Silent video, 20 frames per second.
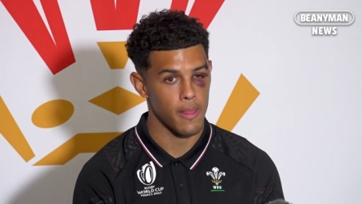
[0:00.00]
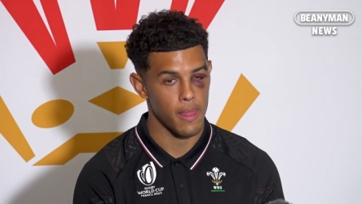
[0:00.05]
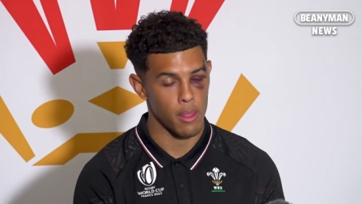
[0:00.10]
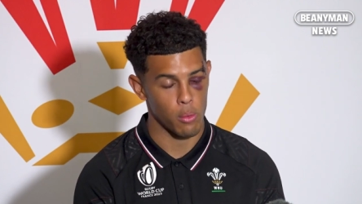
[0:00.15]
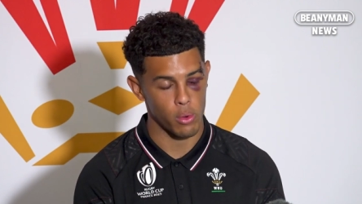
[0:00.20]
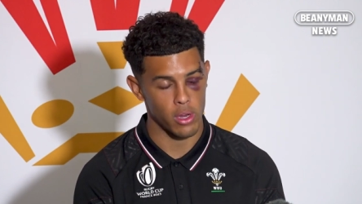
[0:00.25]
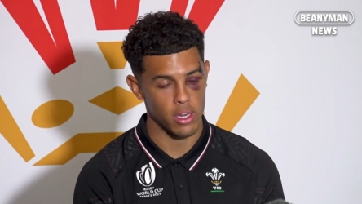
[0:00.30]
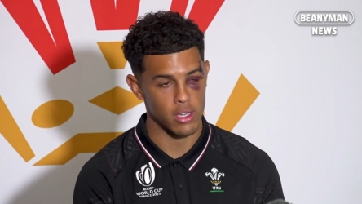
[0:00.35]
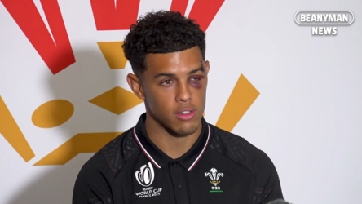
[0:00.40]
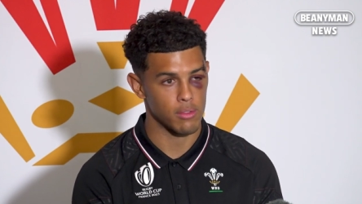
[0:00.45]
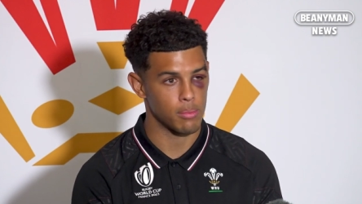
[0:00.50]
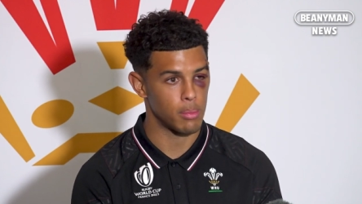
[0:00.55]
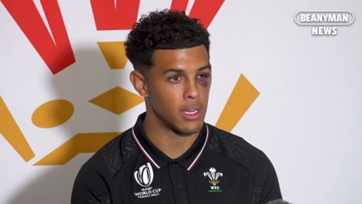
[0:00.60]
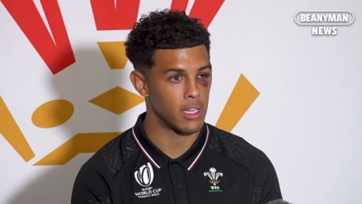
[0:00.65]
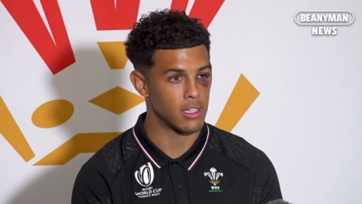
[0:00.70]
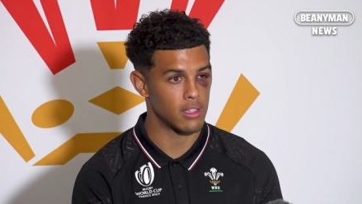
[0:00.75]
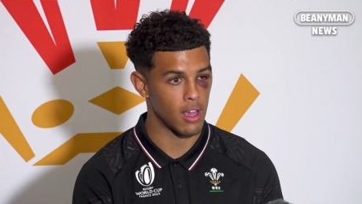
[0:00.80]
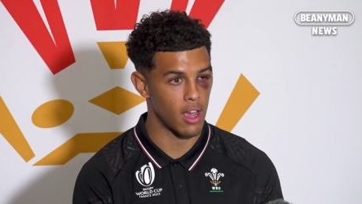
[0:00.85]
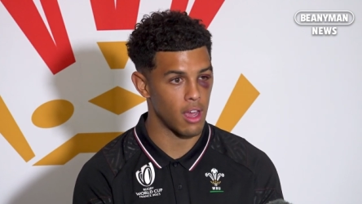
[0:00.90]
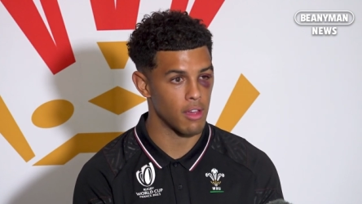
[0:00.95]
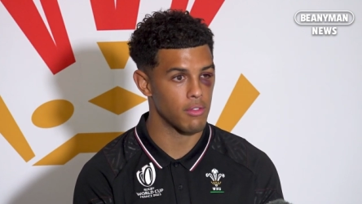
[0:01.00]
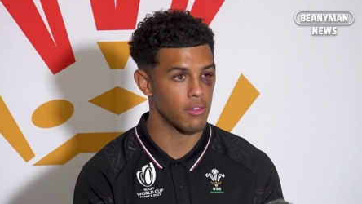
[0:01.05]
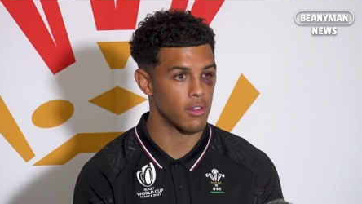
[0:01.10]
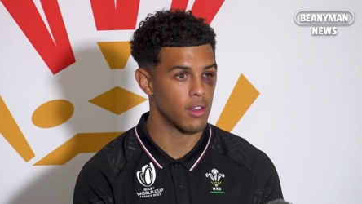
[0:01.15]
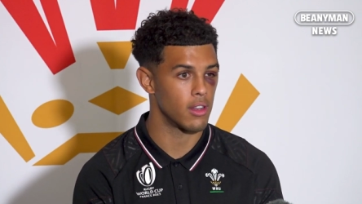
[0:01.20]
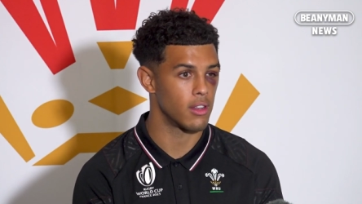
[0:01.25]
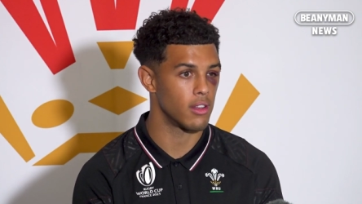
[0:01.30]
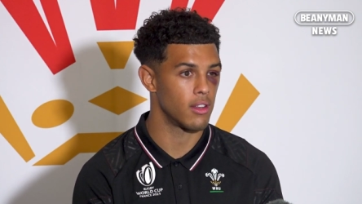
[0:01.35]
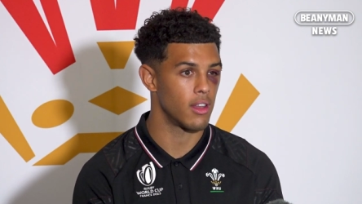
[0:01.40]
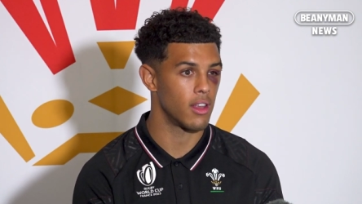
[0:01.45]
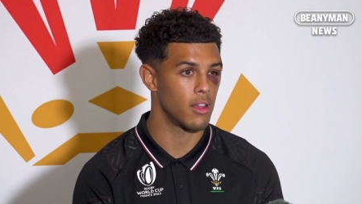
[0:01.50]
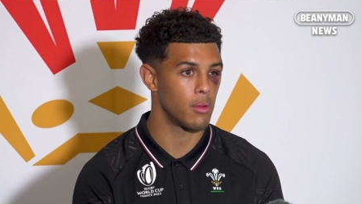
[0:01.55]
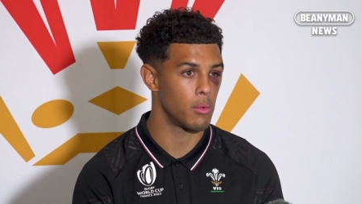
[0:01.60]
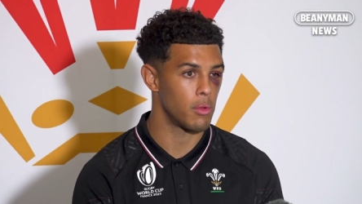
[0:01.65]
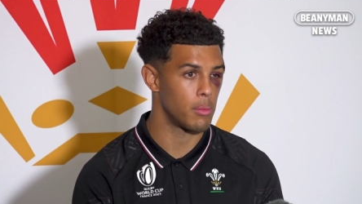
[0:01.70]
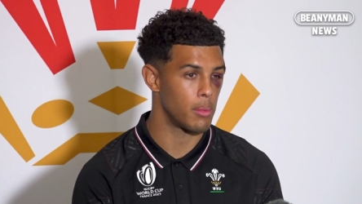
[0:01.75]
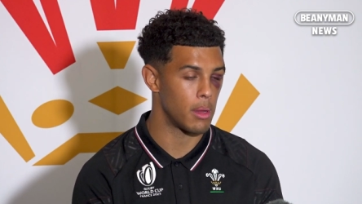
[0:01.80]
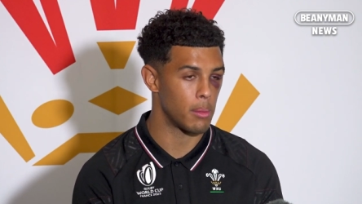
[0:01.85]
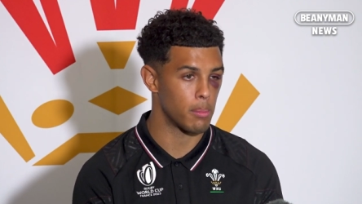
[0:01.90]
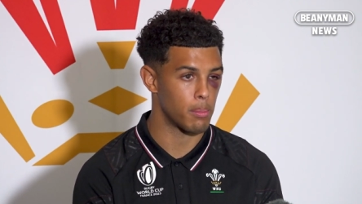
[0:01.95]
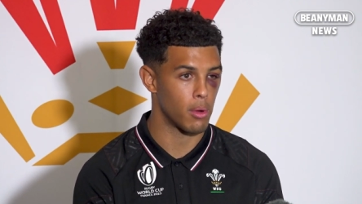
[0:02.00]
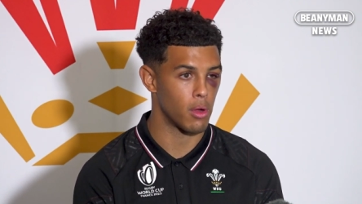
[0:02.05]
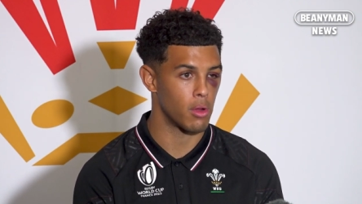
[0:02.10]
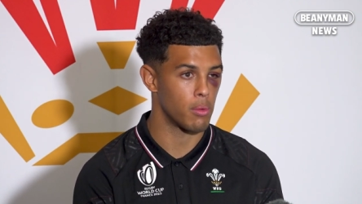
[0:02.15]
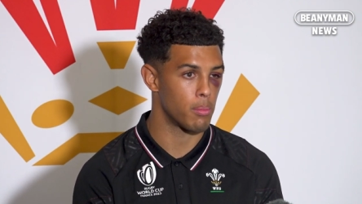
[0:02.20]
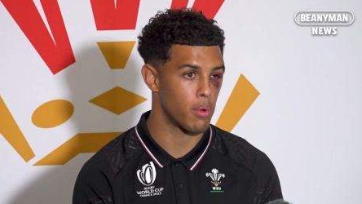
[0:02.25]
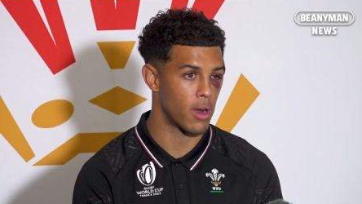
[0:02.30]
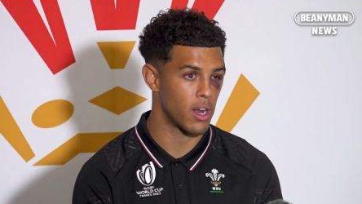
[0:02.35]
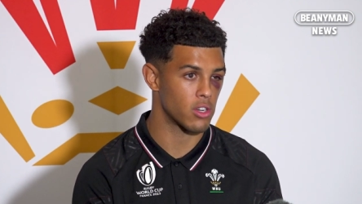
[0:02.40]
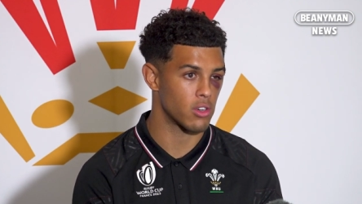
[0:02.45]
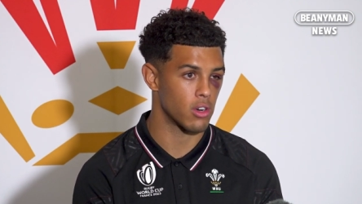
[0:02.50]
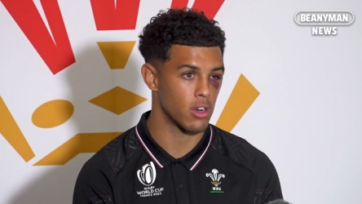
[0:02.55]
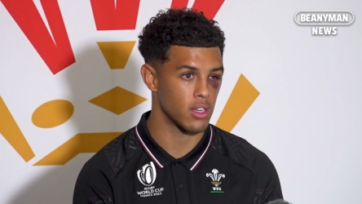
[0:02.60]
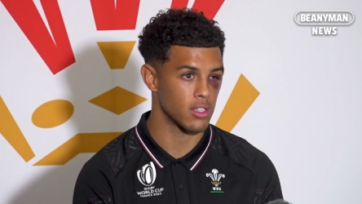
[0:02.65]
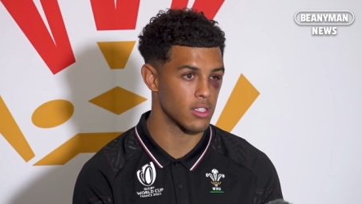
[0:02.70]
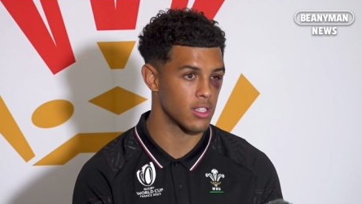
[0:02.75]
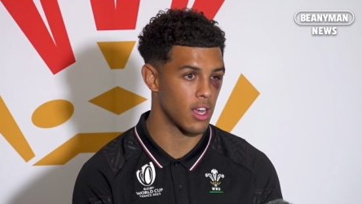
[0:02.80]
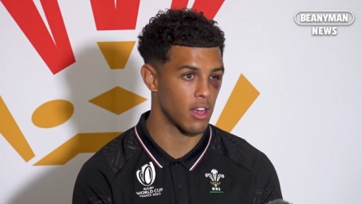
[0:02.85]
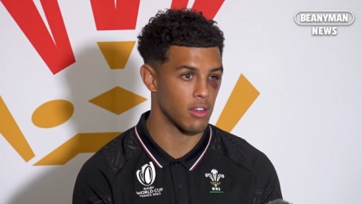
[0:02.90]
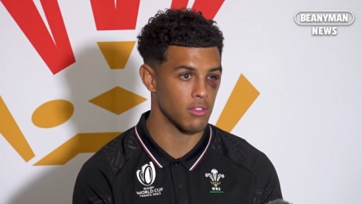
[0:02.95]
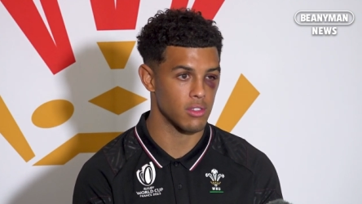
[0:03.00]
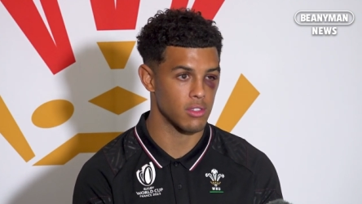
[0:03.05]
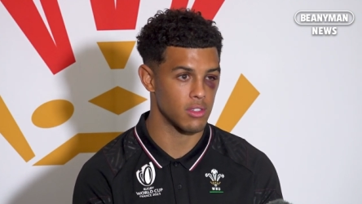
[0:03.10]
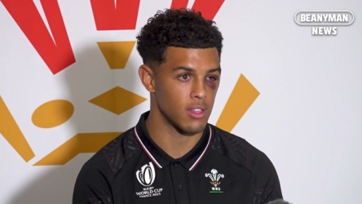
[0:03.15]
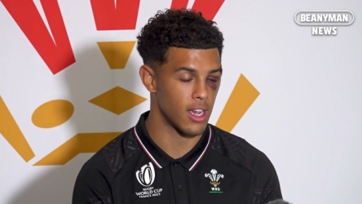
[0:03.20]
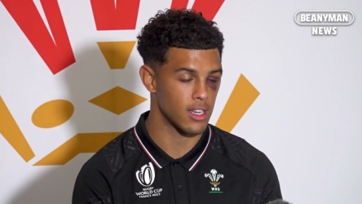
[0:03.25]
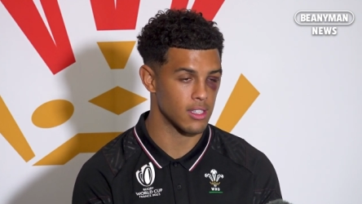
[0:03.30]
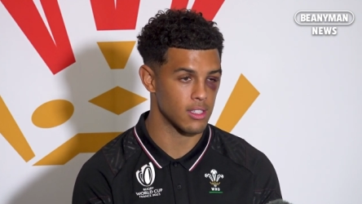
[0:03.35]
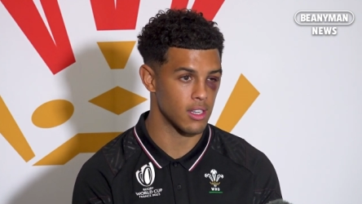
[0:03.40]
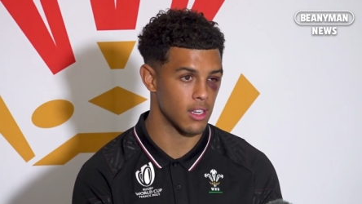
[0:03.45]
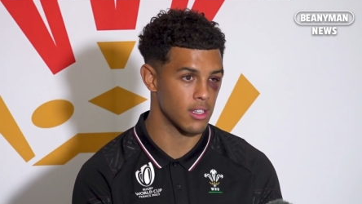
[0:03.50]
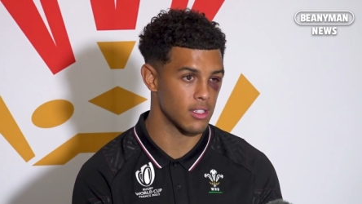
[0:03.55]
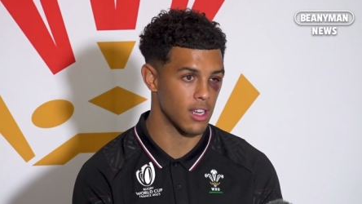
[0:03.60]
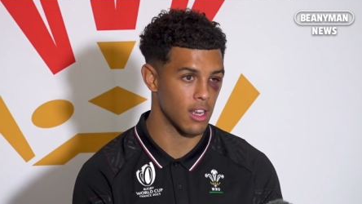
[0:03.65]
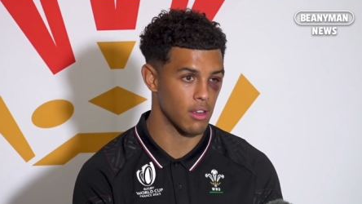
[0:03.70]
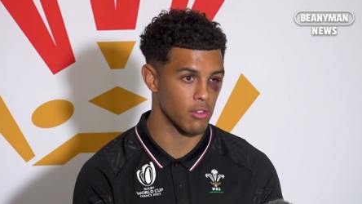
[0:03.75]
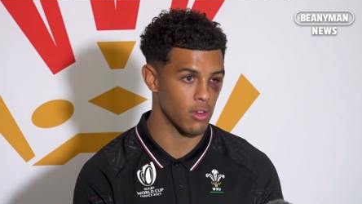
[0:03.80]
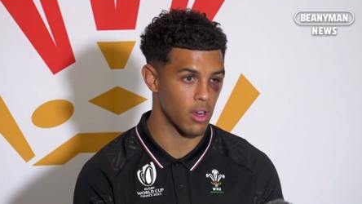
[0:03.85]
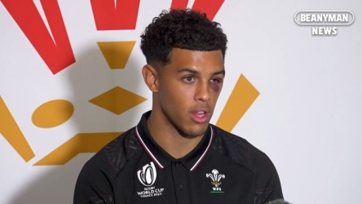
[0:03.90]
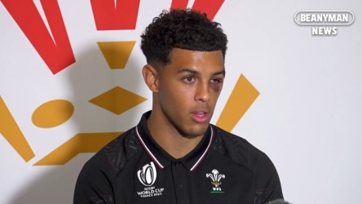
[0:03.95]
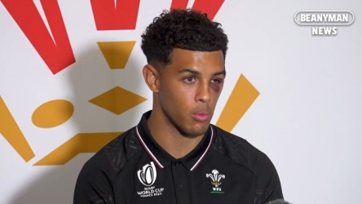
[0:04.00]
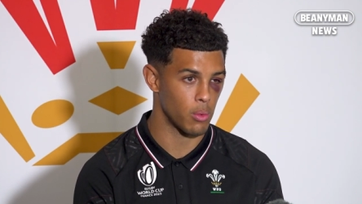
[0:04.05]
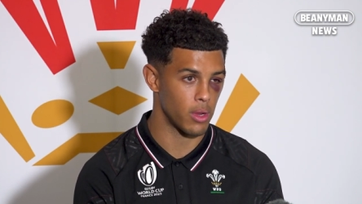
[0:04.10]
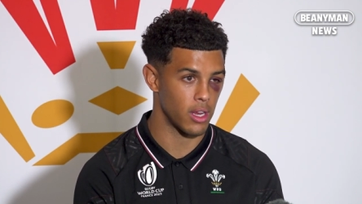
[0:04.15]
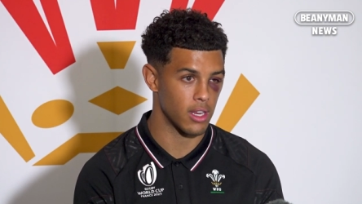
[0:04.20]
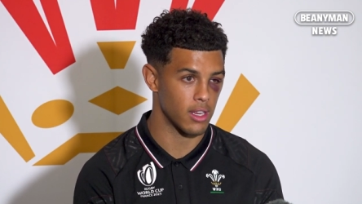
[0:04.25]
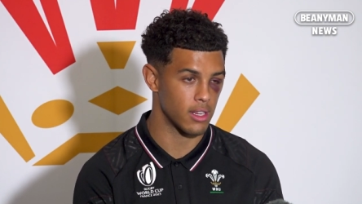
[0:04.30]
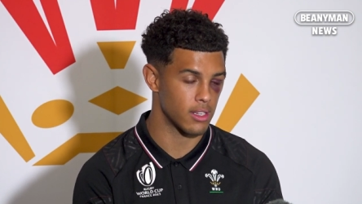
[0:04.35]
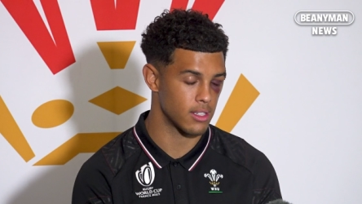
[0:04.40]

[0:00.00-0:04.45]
the weeks have been tough and we've been putting pressure on ourselves and testing ourselves throughout the week.